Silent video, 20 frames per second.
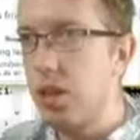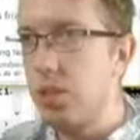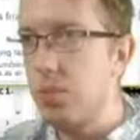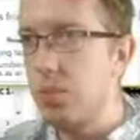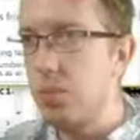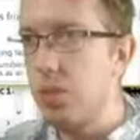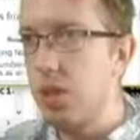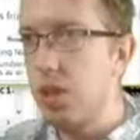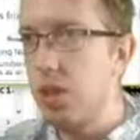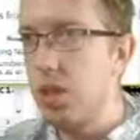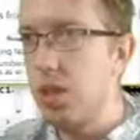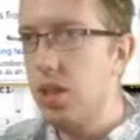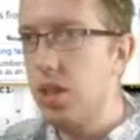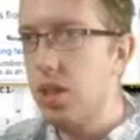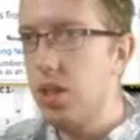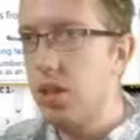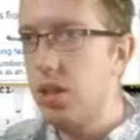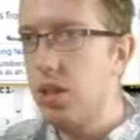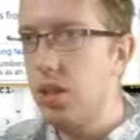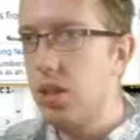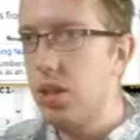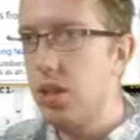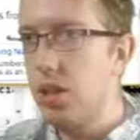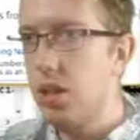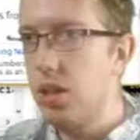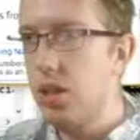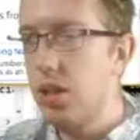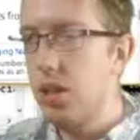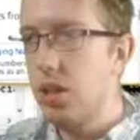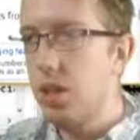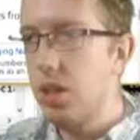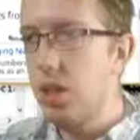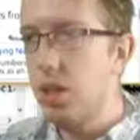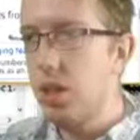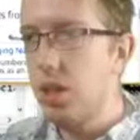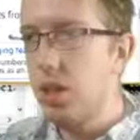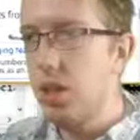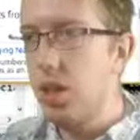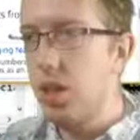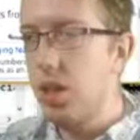that's white,
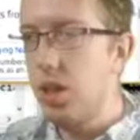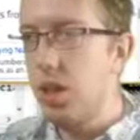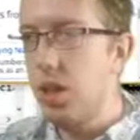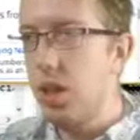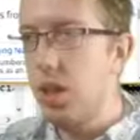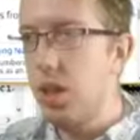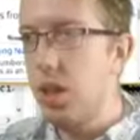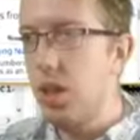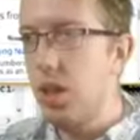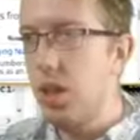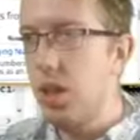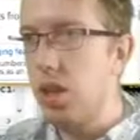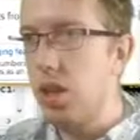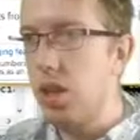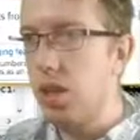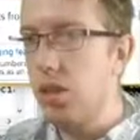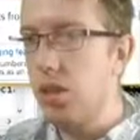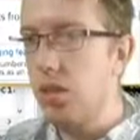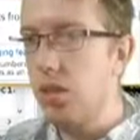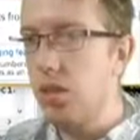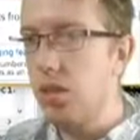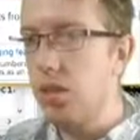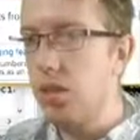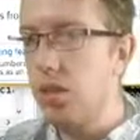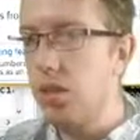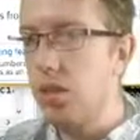and